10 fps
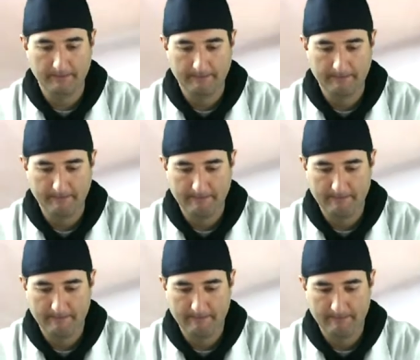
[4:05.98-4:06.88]

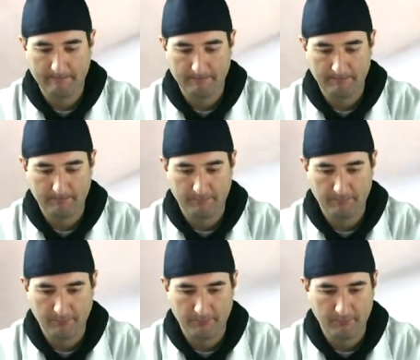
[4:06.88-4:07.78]

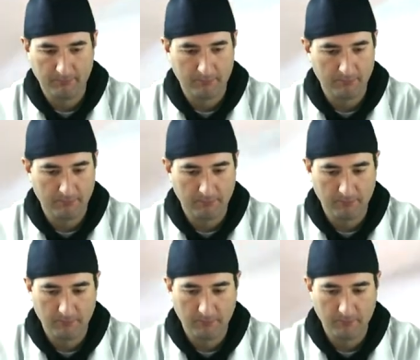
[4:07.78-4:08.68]

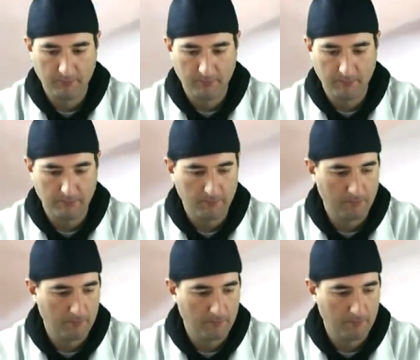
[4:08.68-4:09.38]
[no speech]